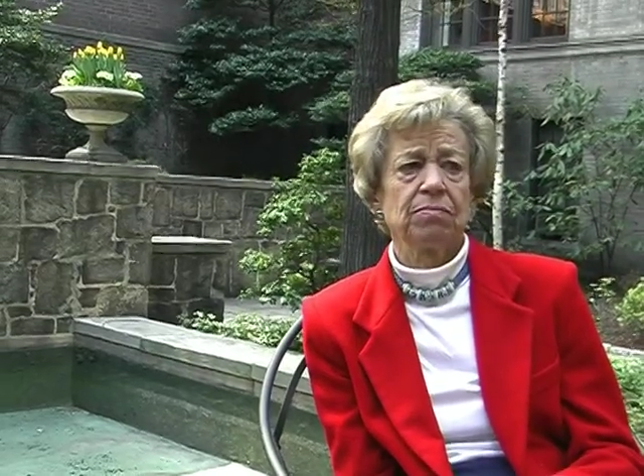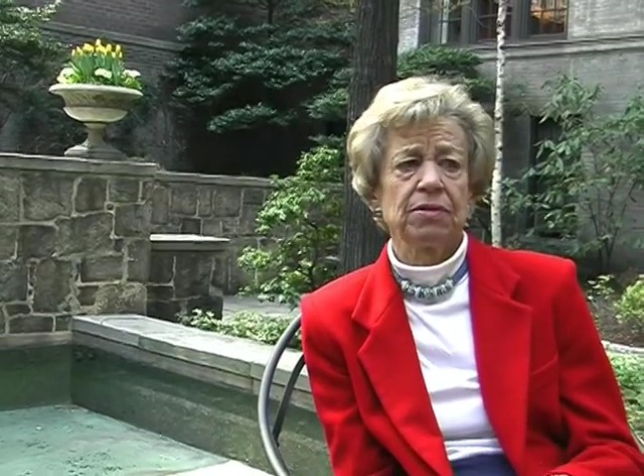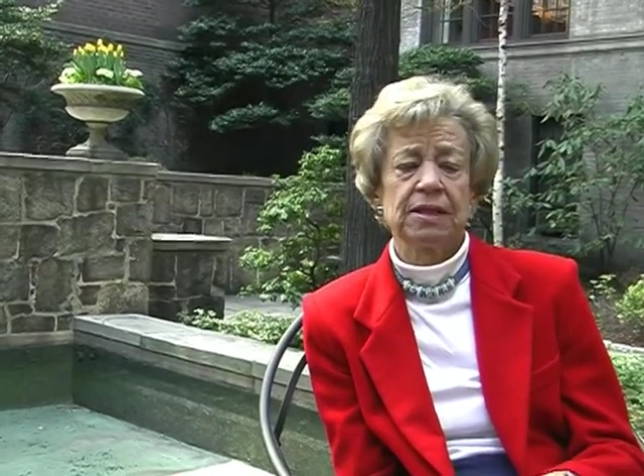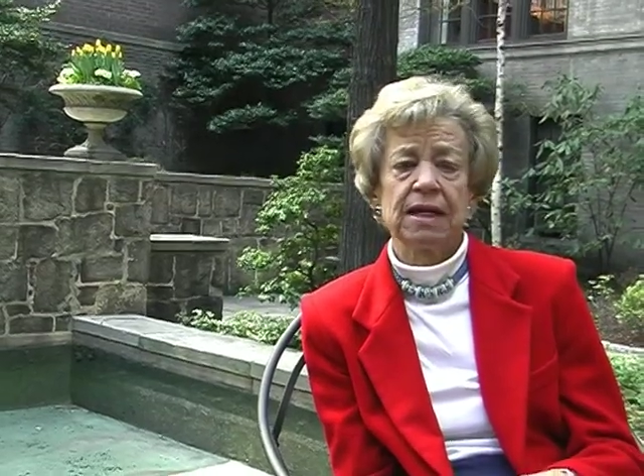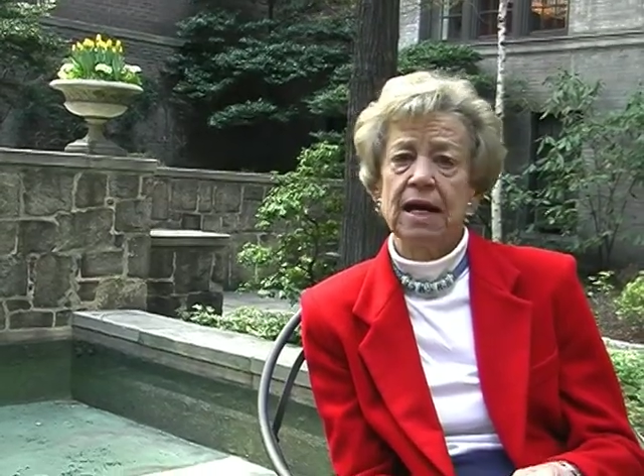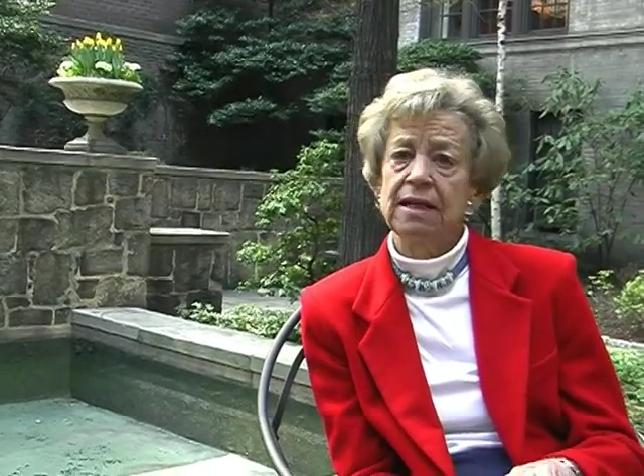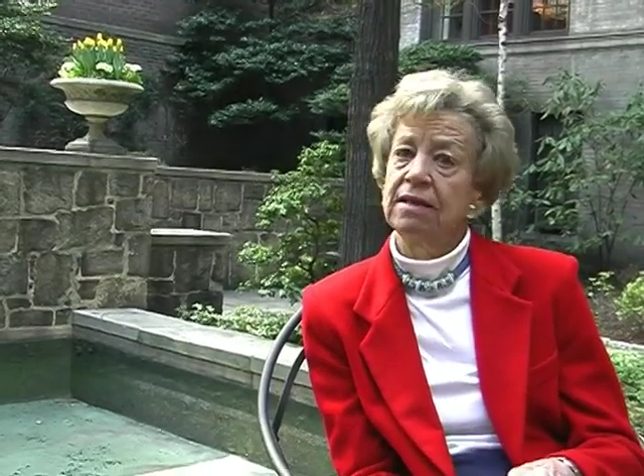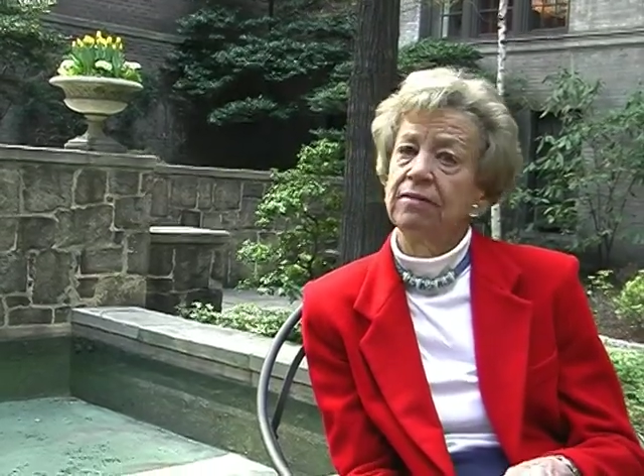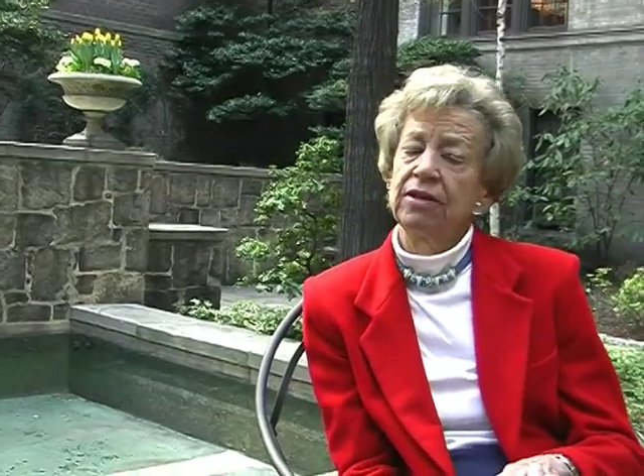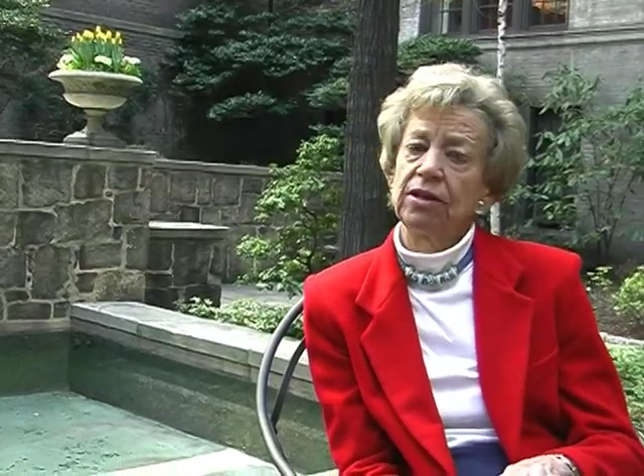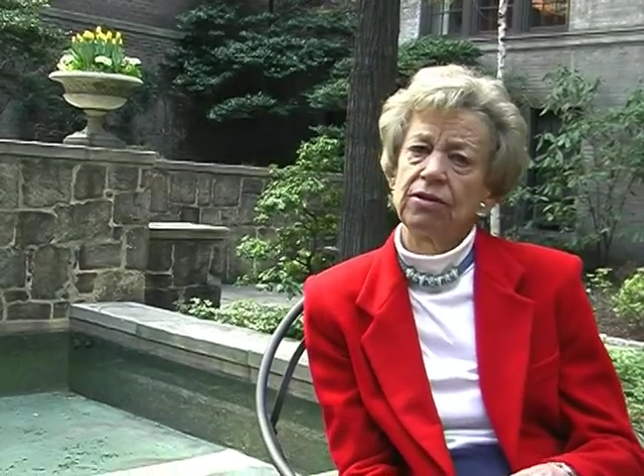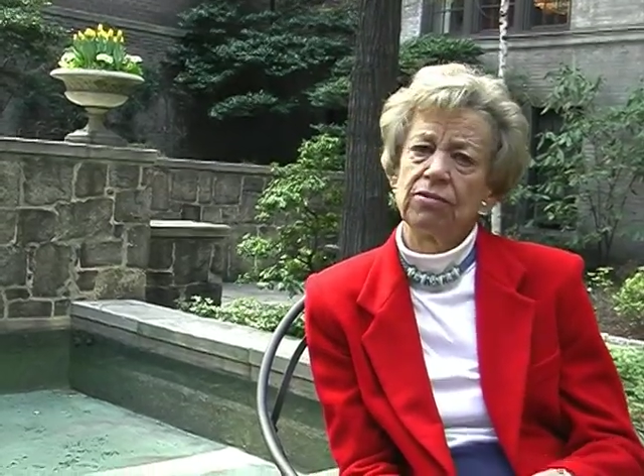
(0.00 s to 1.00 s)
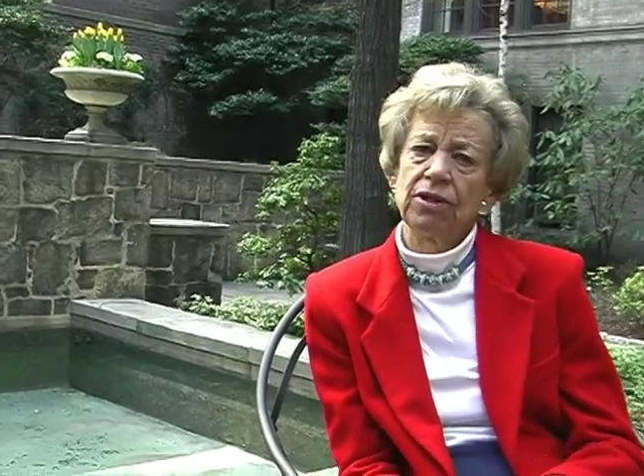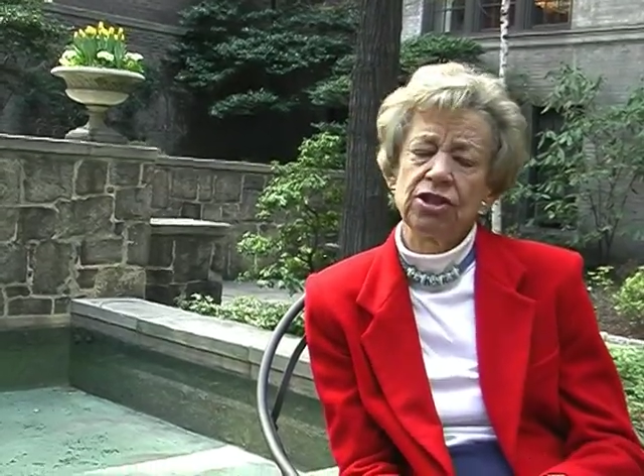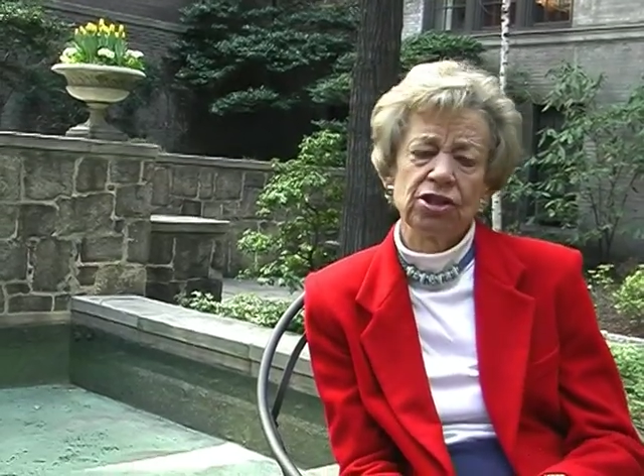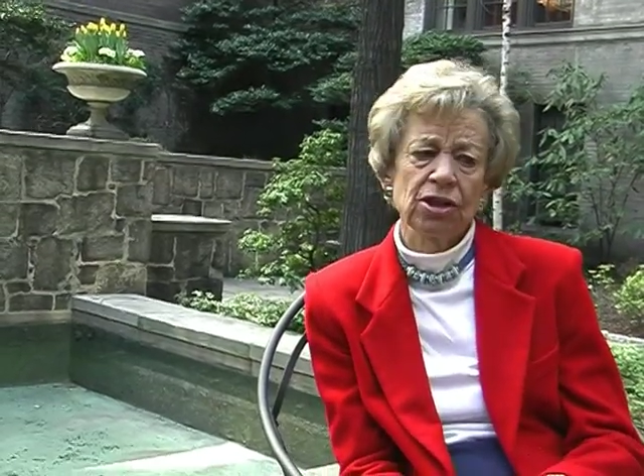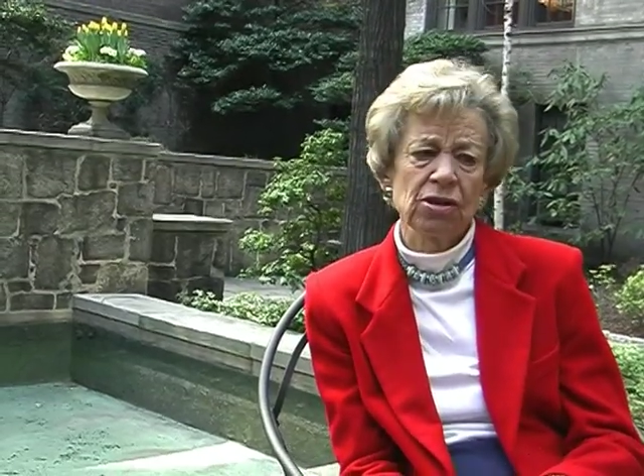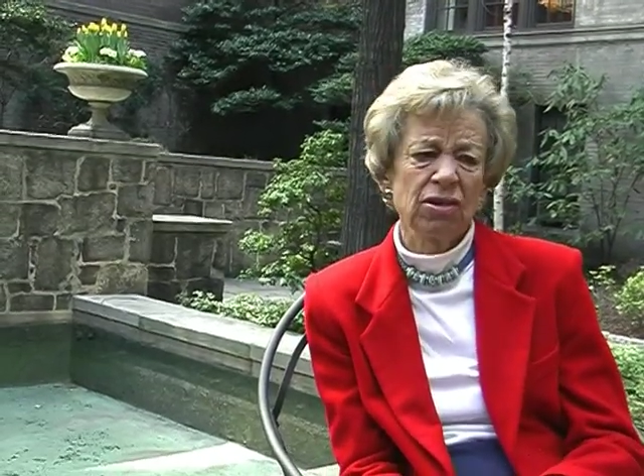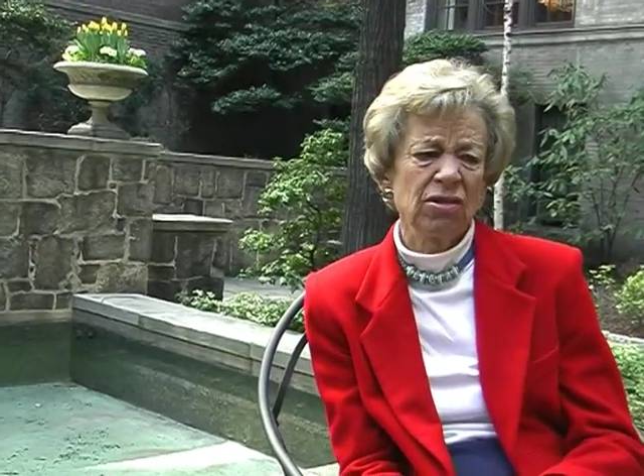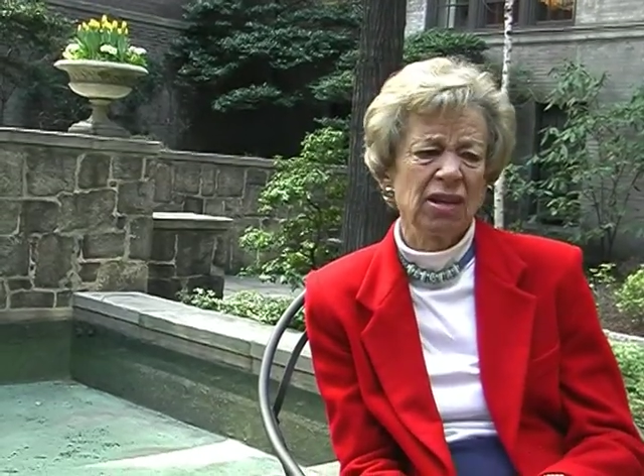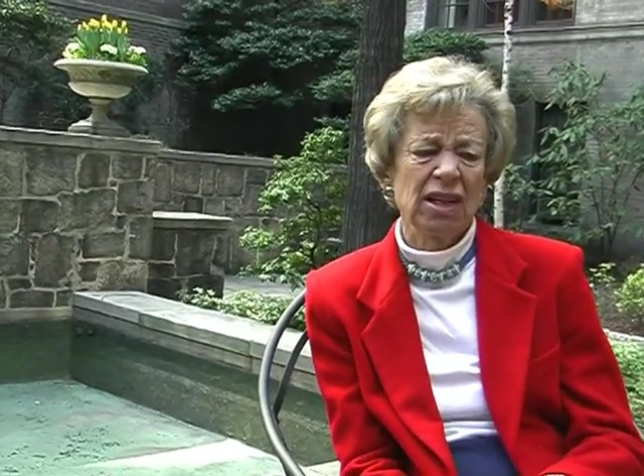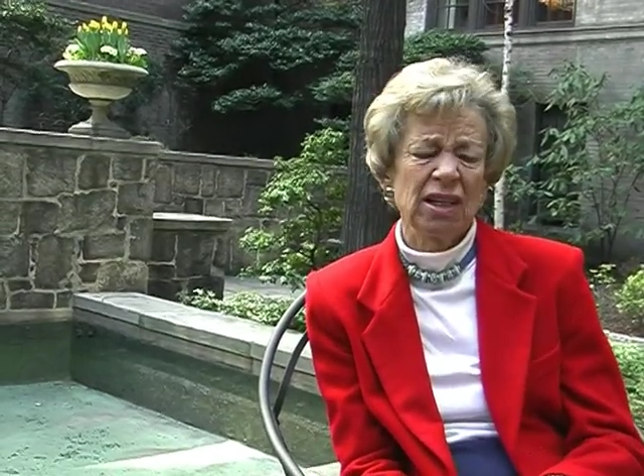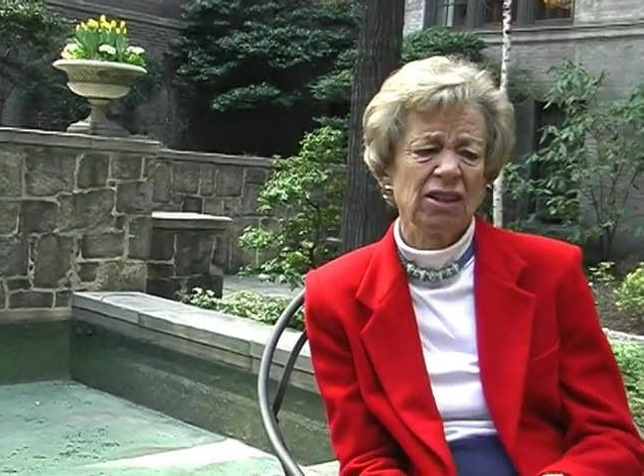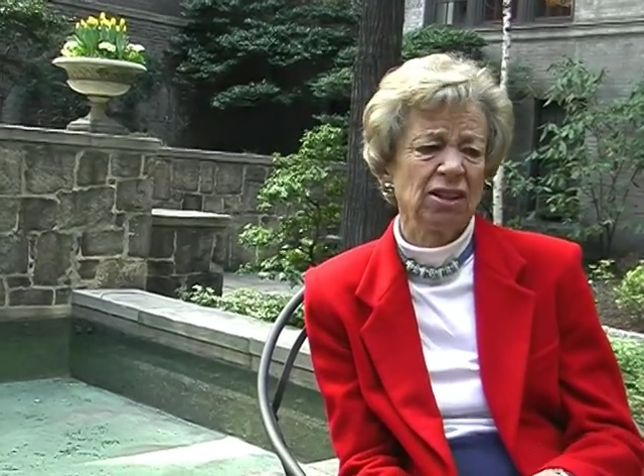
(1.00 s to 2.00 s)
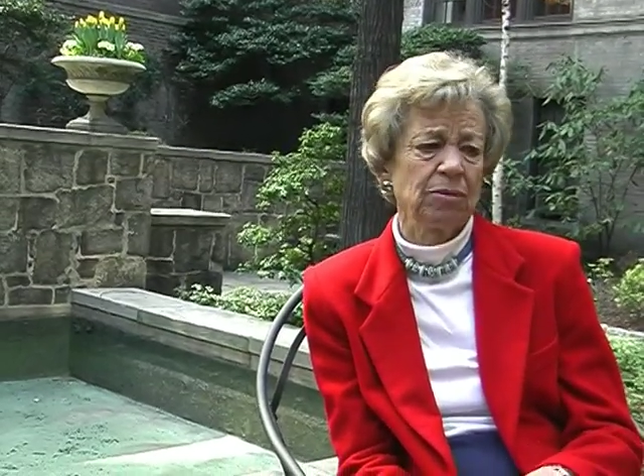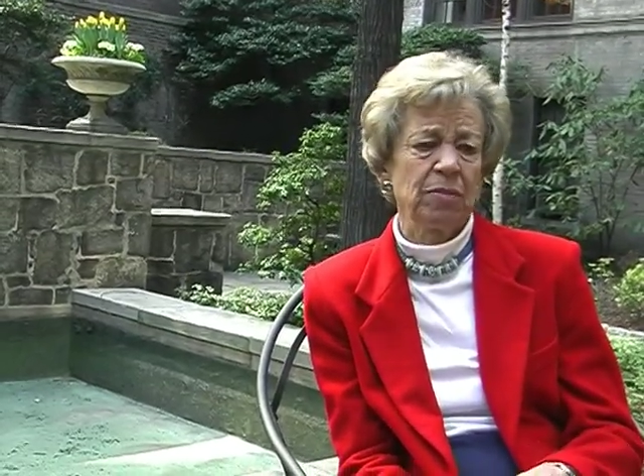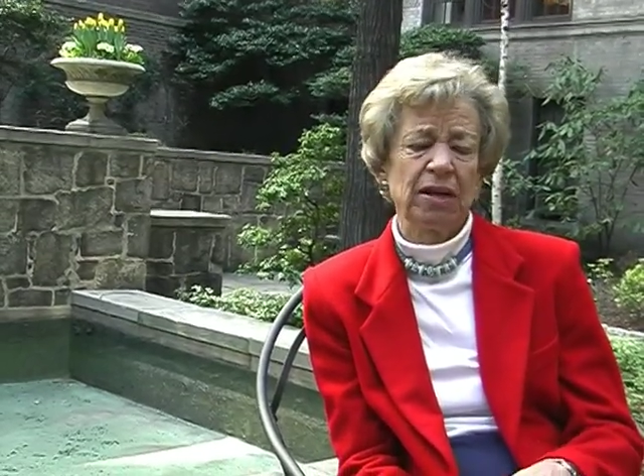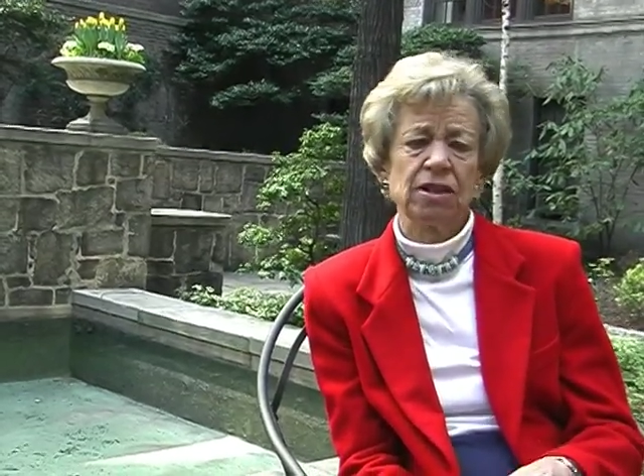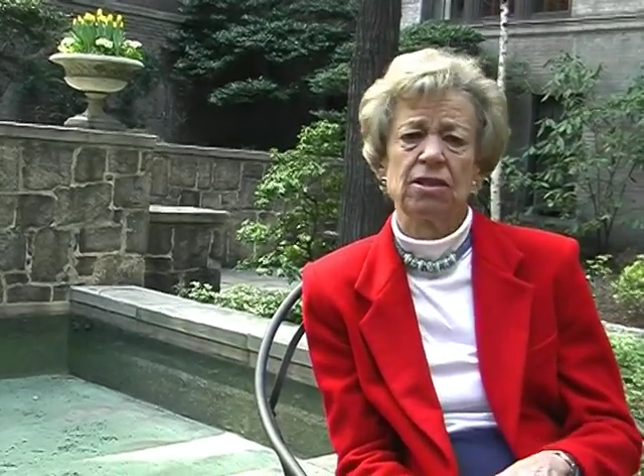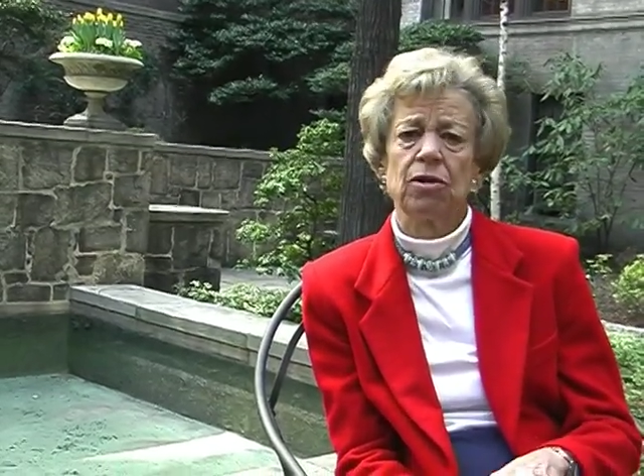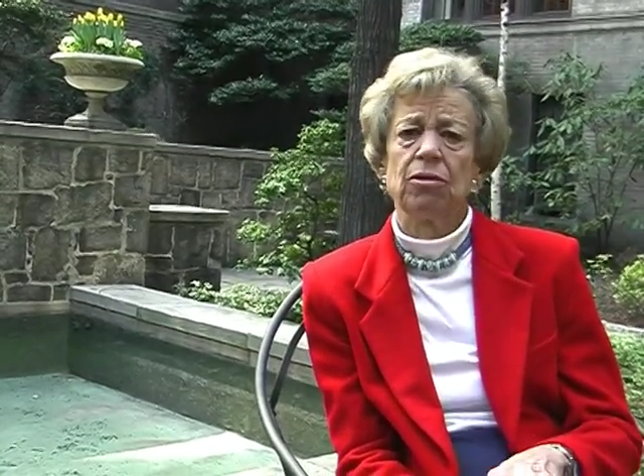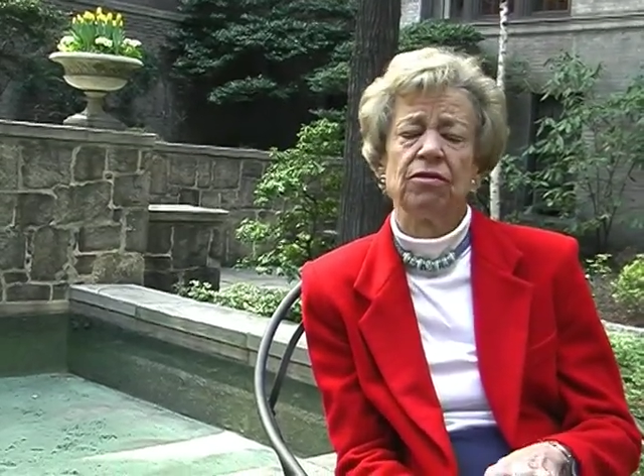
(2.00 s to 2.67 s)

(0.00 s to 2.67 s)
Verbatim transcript: besides having the three children and just being so